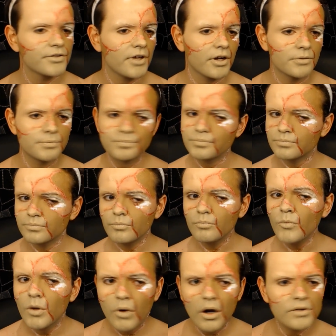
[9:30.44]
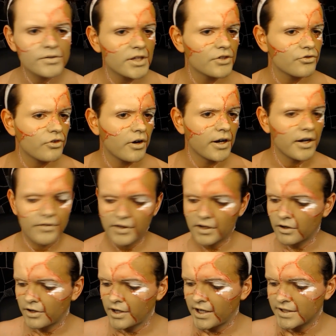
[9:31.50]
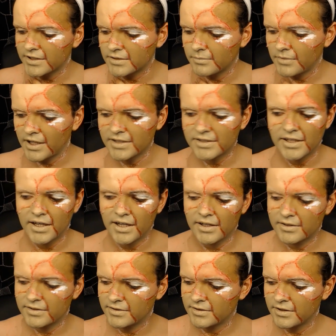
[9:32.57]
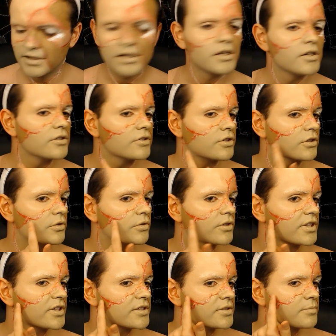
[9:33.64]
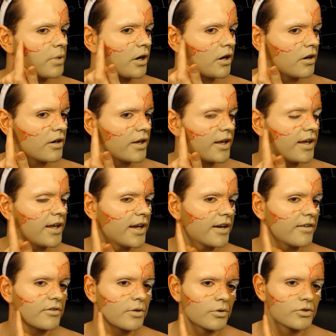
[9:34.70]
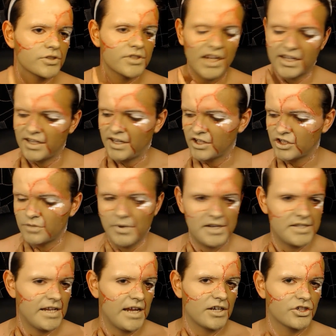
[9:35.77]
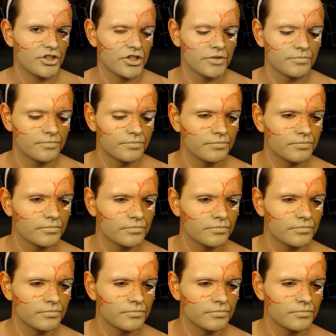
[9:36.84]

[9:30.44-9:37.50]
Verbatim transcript: okay, so whilst that's drying, I think I'm going to add some latex to this part here as well, just to add an extra bit of texture.